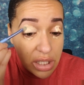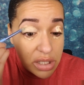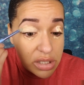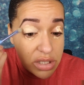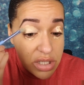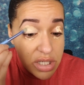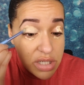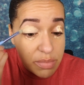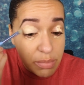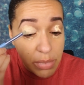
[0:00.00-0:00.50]

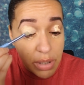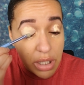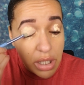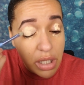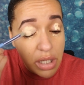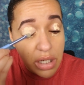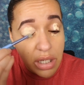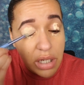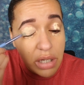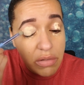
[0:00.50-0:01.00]
just
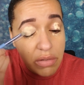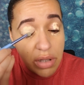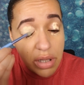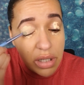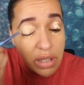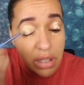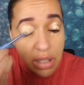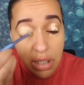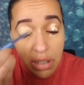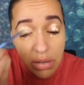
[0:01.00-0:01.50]
blend
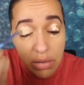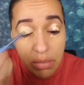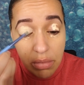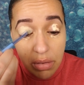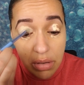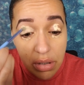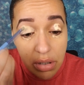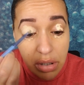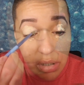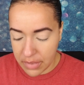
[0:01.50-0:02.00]
everything out.
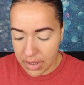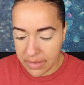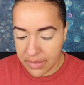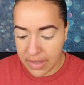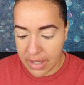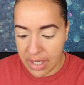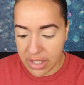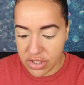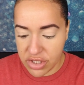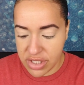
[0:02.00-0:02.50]
And
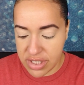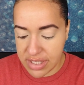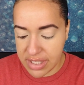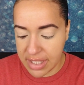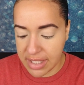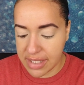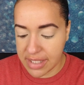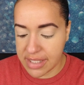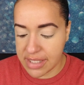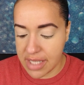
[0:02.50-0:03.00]
then I just
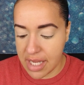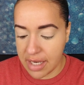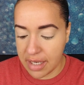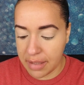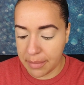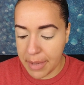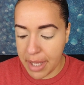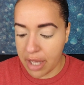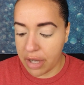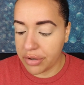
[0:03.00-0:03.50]
take setting
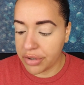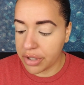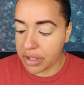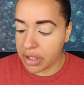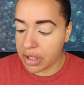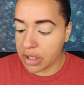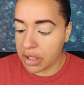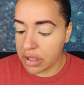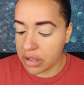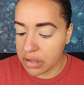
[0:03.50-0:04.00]

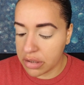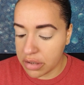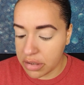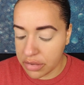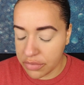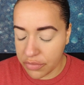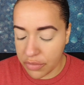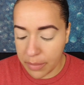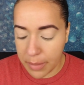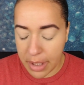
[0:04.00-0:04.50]
powder
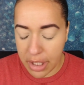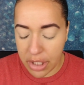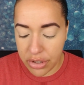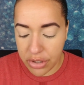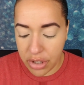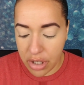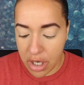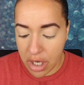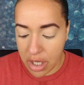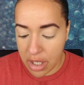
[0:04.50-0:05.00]
for my
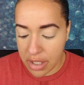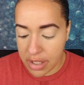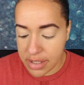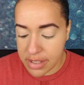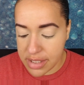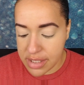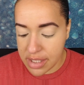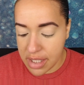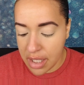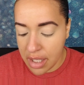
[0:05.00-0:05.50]
under
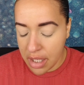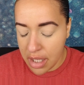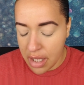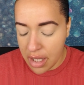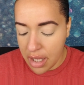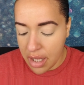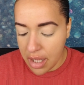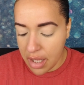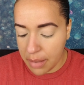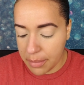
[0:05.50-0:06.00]
eyes.
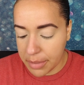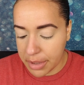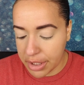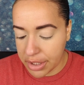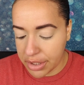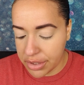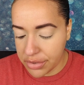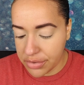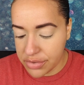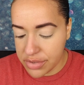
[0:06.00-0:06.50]
I'm going to
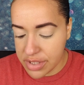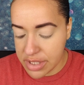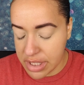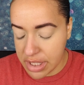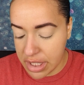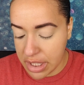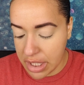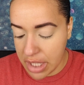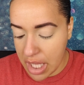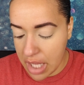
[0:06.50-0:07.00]
use
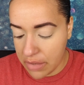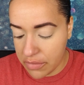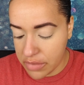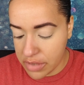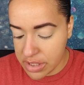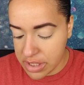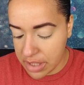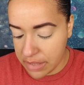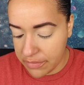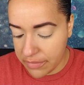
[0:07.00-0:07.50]
the
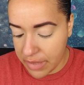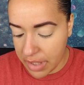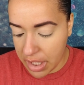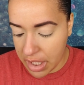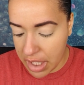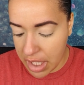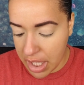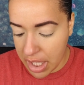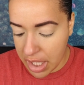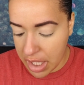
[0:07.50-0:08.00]
Everyday
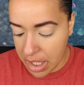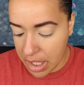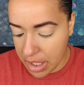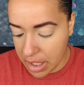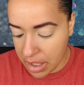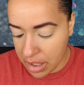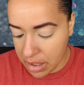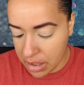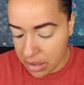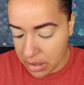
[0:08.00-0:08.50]

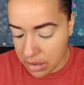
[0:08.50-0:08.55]
Vacay